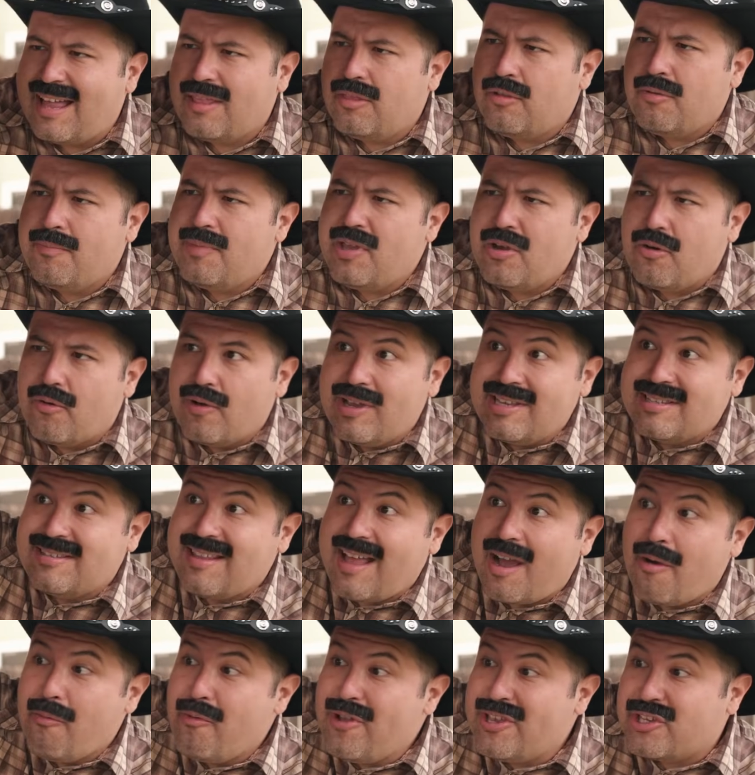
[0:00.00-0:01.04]
Ah, no, mijo, it's
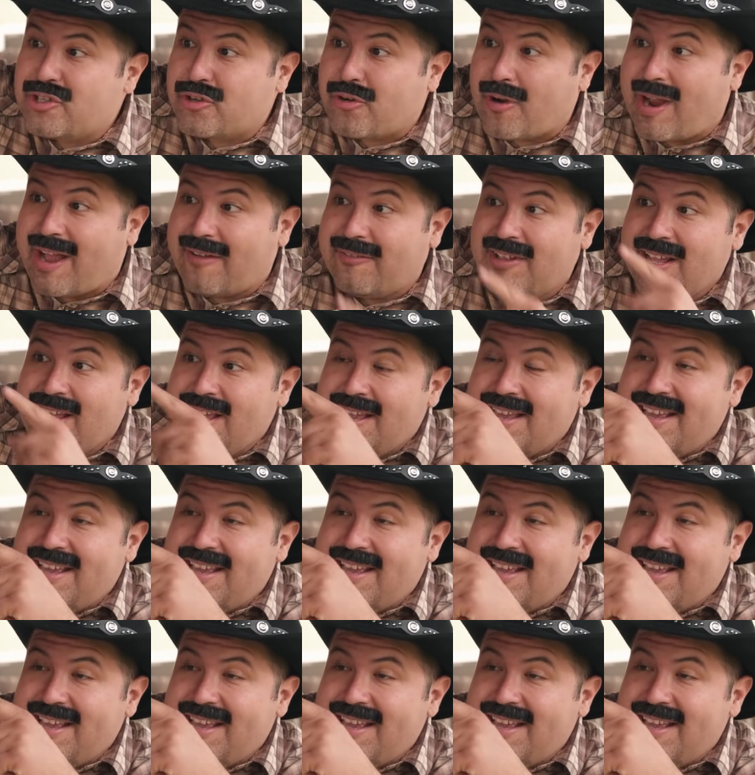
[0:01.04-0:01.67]
not witchcraft.